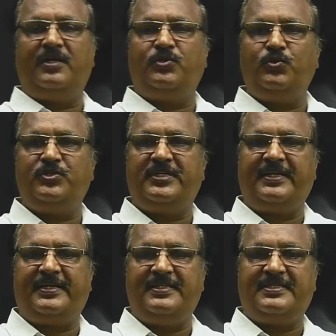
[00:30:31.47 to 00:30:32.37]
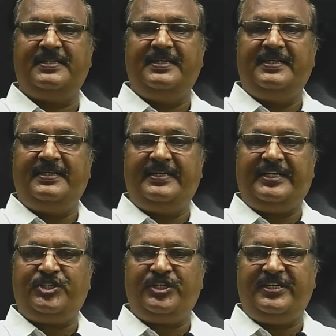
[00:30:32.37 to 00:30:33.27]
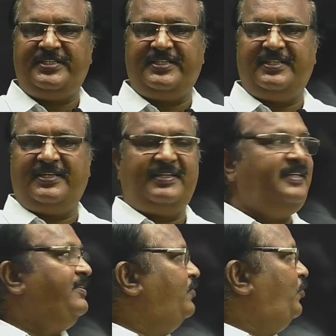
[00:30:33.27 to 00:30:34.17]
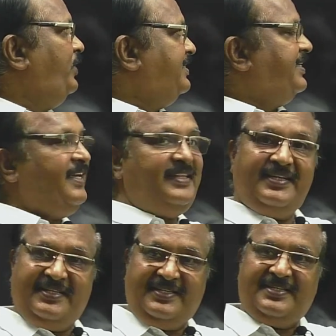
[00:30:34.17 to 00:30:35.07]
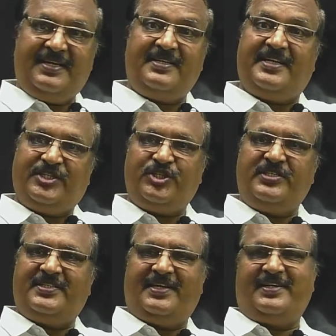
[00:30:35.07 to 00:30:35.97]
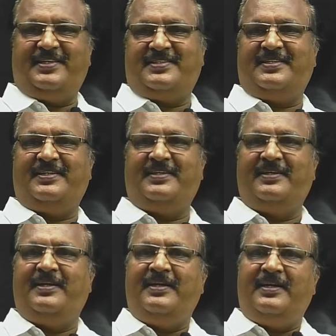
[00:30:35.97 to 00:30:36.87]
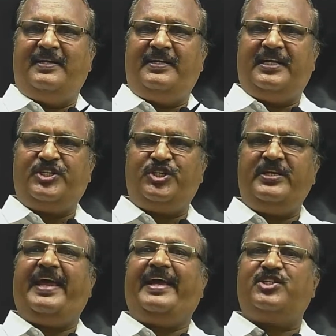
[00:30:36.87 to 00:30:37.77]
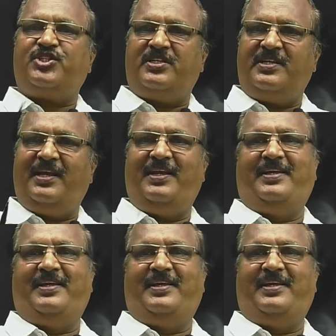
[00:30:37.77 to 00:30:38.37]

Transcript: two circles touching each other. We say that these are touching circles, touching externally.